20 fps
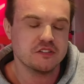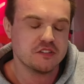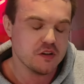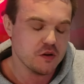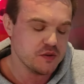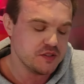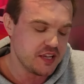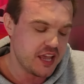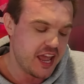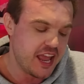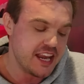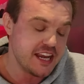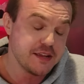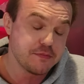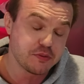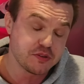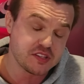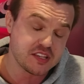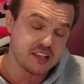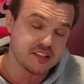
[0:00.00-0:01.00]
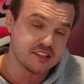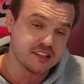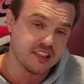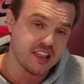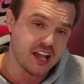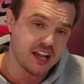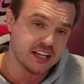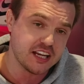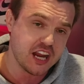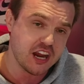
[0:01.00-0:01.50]
So it's 80%
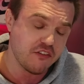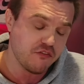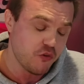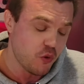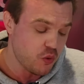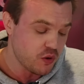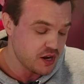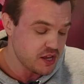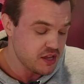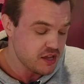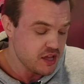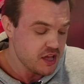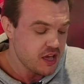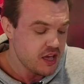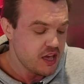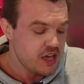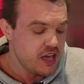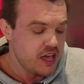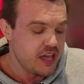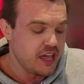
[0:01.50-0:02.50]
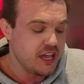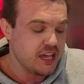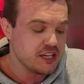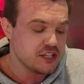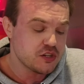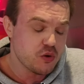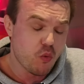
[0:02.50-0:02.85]
Salon Care 40 and